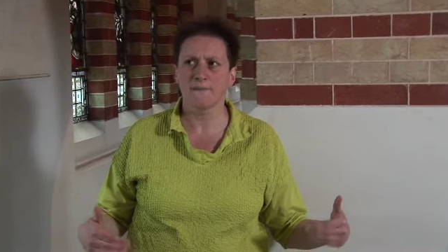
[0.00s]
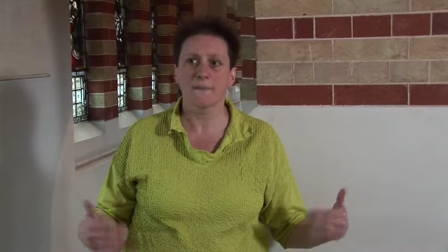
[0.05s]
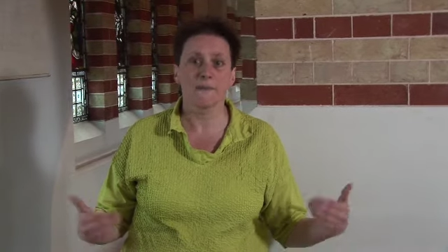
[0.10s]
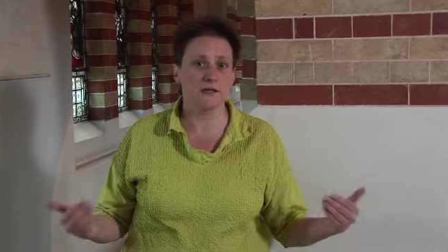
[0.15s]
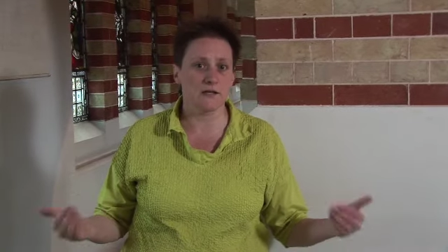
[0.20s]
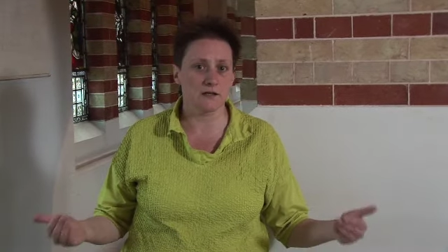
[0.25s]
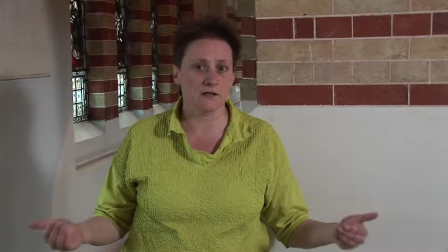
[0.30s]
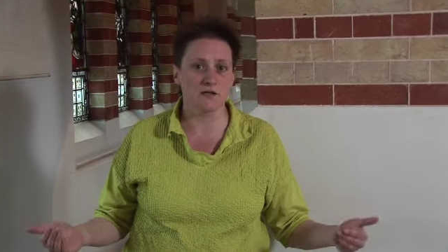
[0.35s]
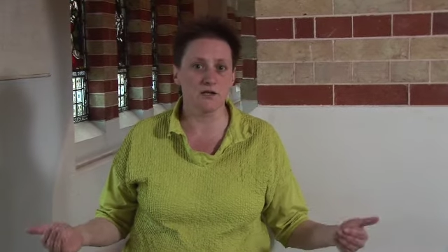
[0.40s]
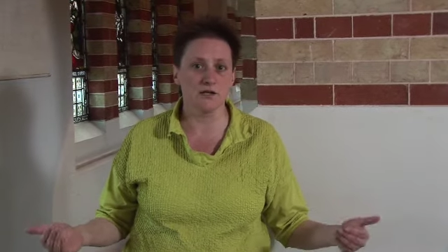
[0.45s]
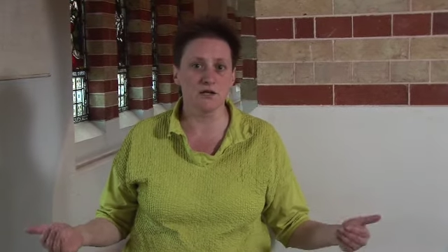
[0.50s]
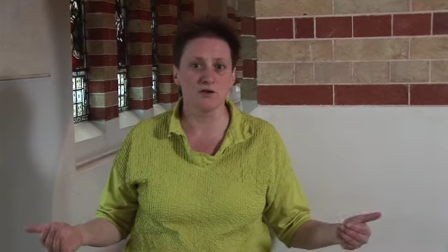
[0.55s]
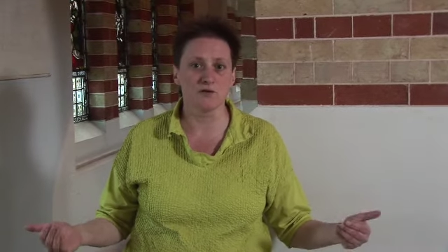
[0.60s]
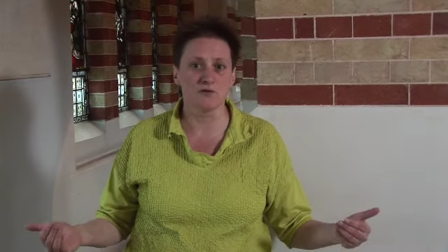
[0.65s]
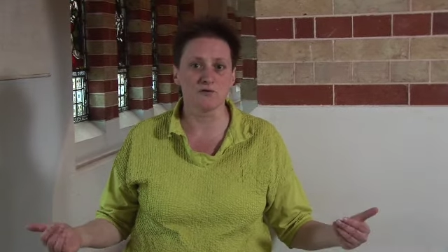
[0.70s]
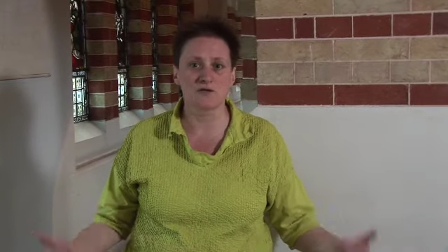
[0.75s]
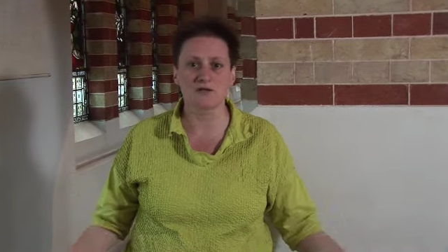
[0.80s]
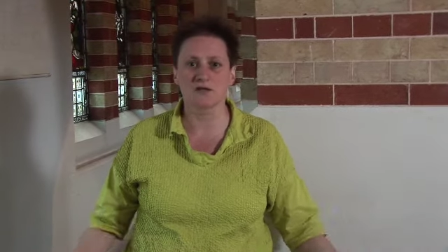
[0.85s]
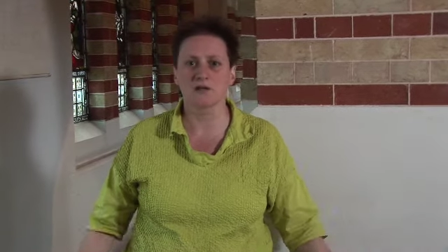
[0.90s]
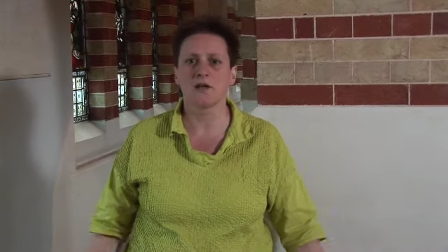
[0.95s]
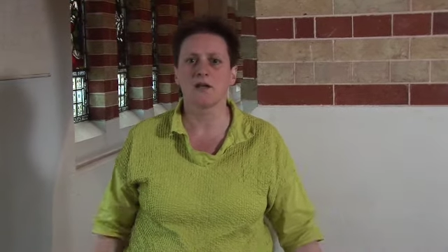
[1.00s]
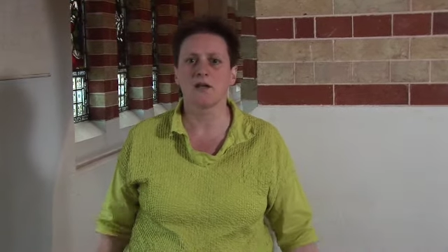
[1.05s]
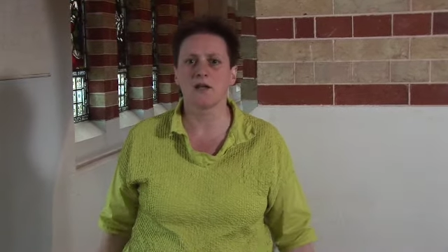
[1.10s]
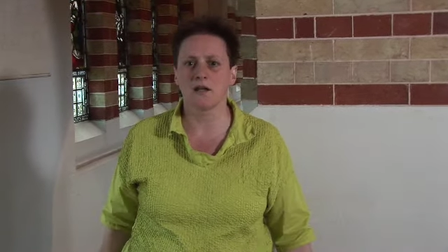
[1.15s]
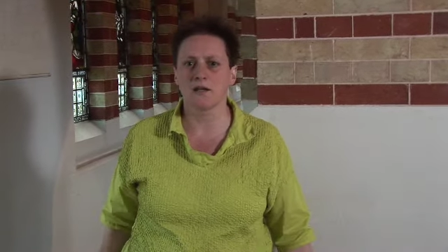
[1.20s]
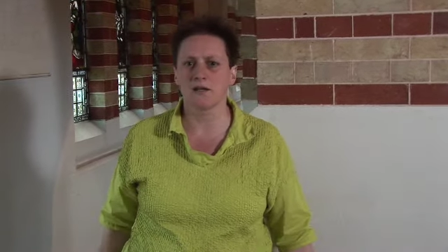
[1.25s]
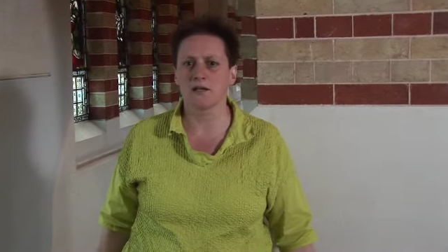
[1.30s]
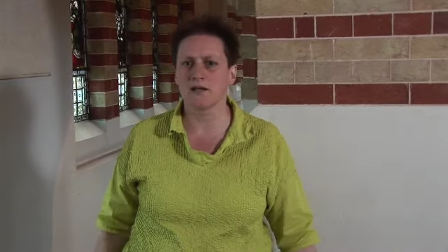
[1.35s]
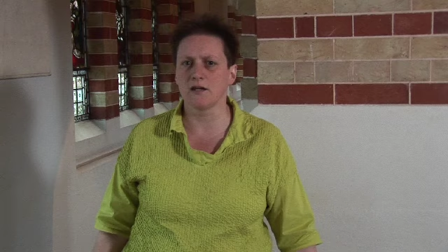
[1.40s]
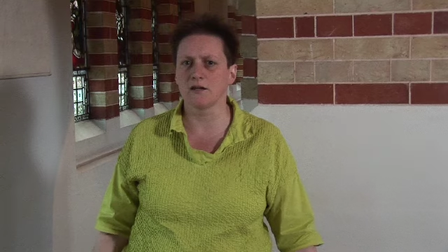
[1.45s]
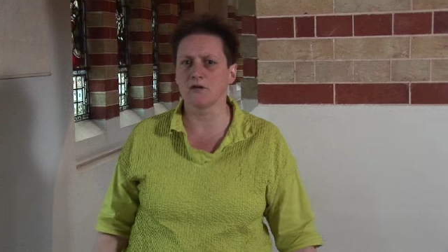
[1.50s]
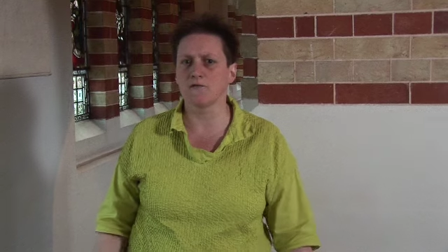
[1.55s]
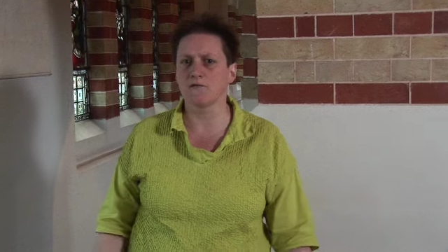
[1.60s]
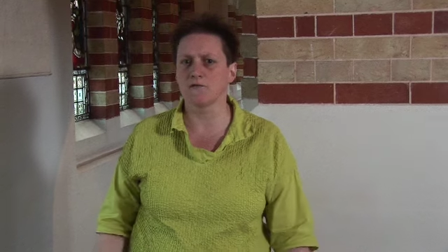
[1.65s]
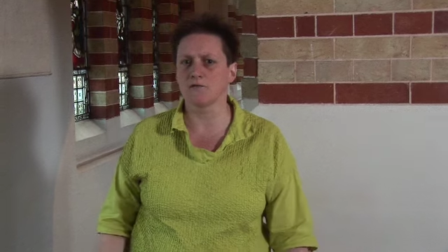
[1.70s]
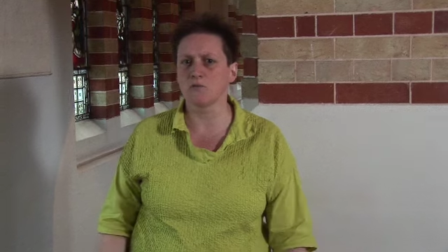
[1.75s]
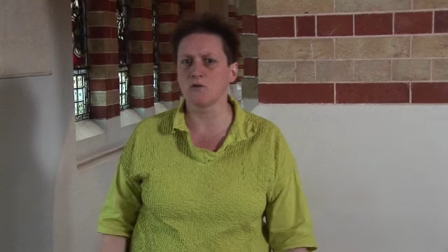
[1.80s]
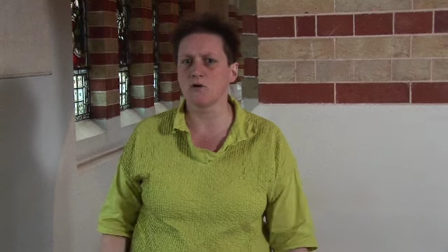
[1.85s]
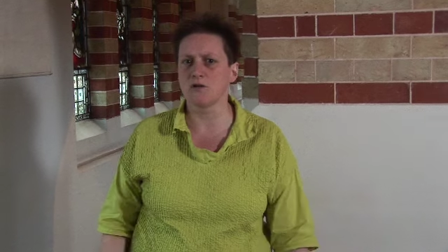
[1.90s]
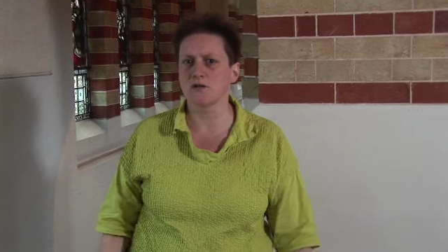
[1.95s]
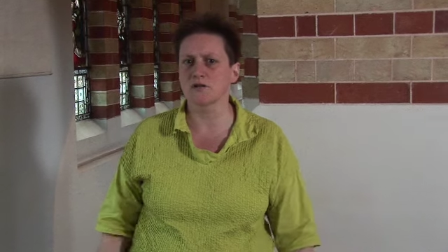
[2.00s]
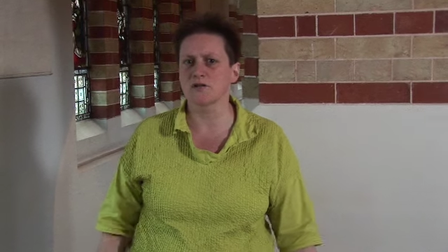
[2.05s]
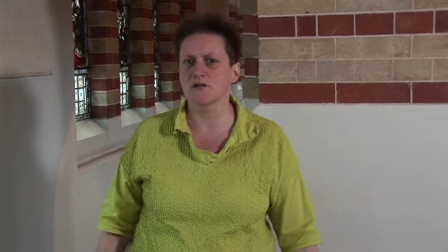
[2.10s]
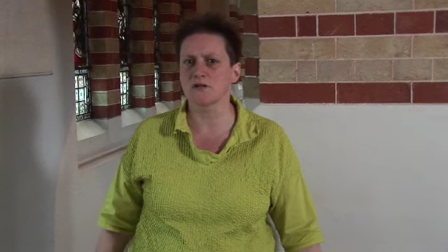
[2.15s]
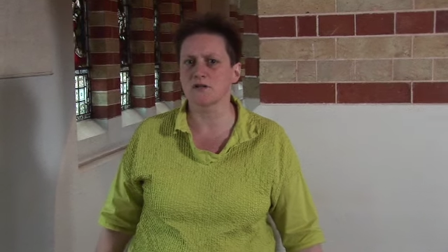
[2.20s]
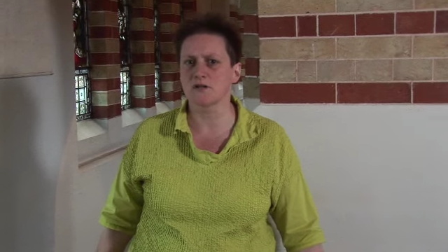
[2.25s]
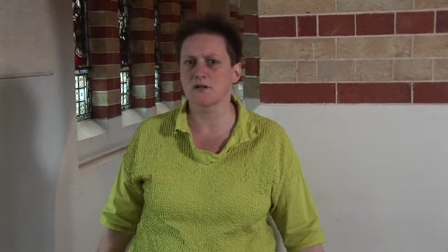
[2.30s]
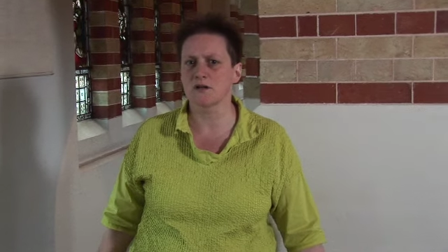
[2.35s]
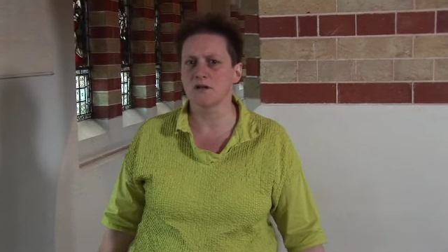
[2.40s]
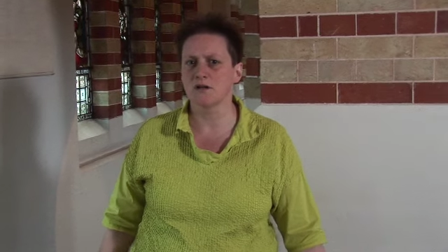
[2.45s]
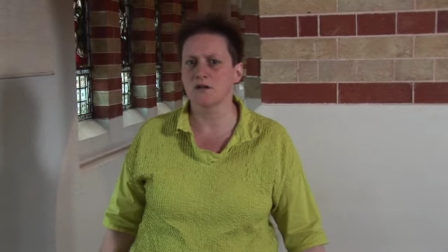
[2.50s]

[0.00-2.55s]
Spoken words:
the accused, like he often was.